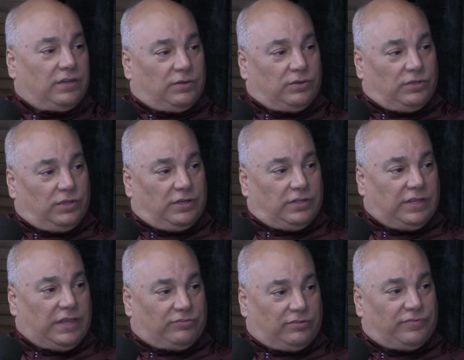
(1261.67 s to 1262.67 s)
you're going to
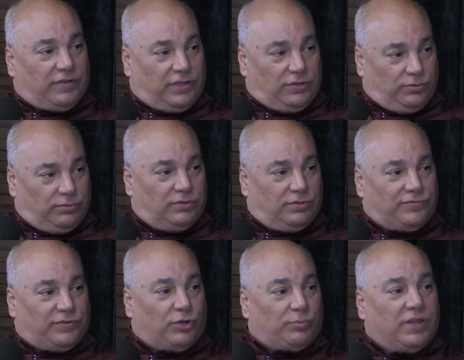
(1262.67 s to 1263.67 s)
testify, and you
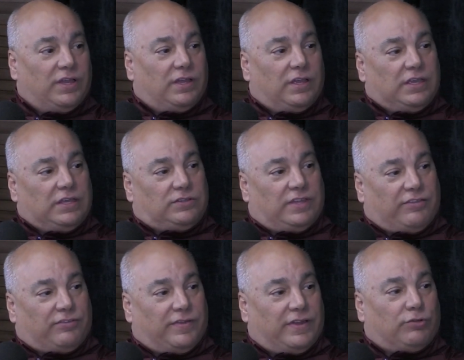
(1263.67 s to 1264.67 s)
confirmed,
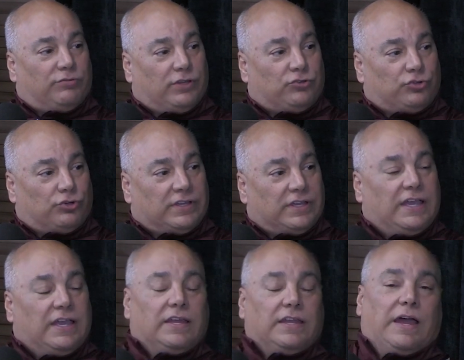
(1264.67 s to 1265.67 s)
testify in the grand jury.
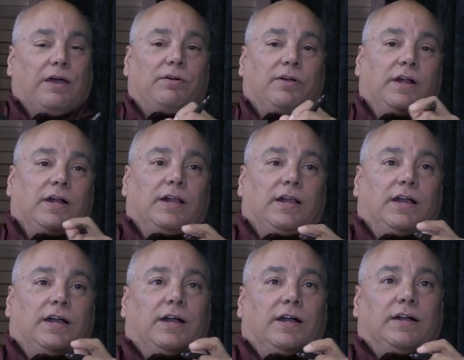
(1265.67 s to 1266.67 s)
Now,
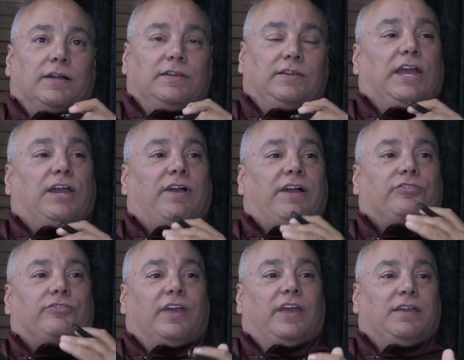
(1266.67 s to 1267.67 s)
dare I
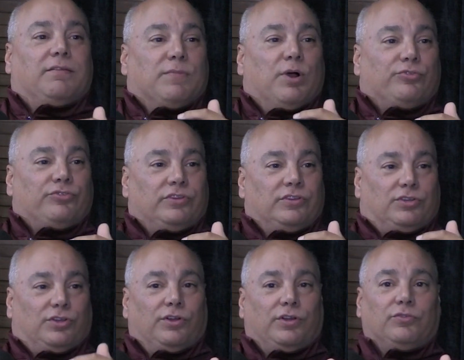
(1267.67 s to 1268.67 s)
say, most
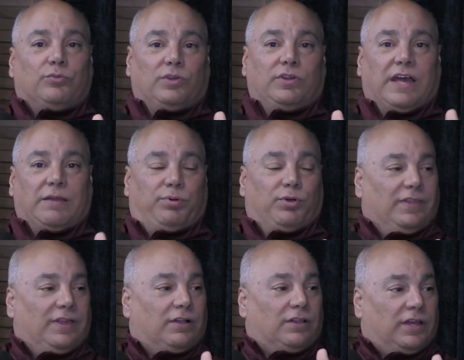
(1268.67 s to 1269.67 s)
attorneys would not put
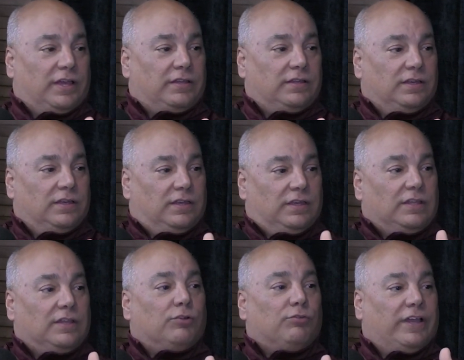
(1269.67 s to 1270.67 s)
their client in
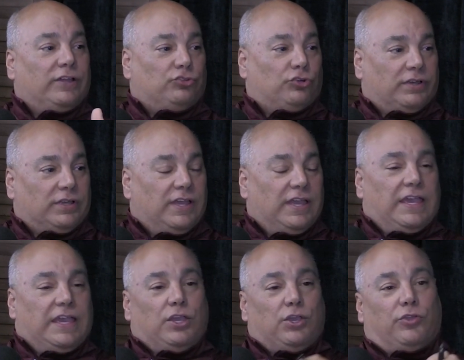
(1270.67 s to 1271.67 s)
the grand jury.
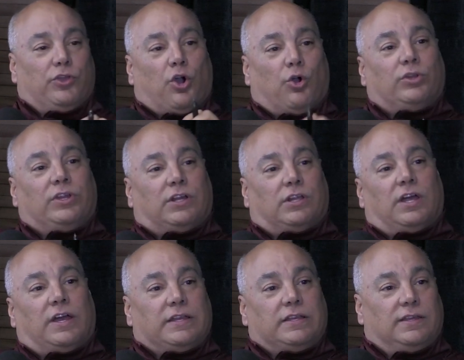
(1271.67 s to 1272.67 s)
You're the only
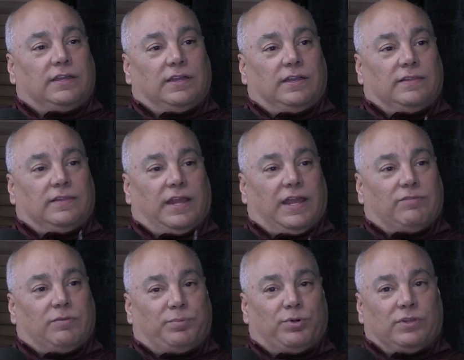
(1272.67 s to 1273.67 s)
client that I ever
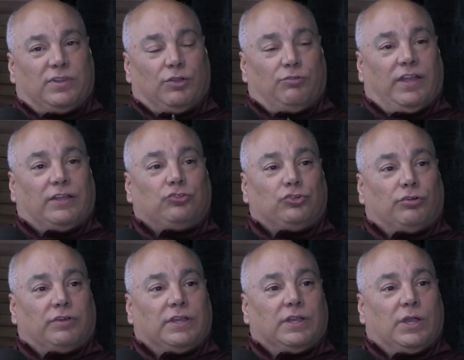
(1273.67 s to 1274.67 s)
put in the grand
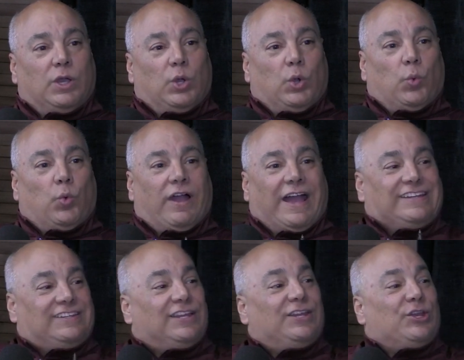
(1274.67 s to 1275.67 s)
jury where I
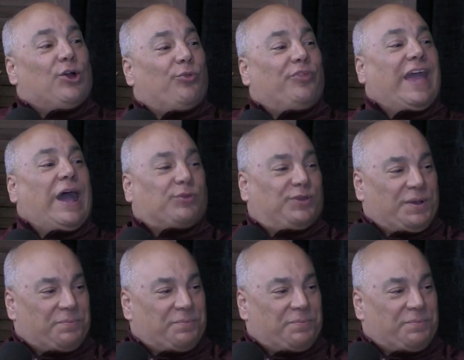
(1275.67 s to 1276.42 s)
didn't know the outcome.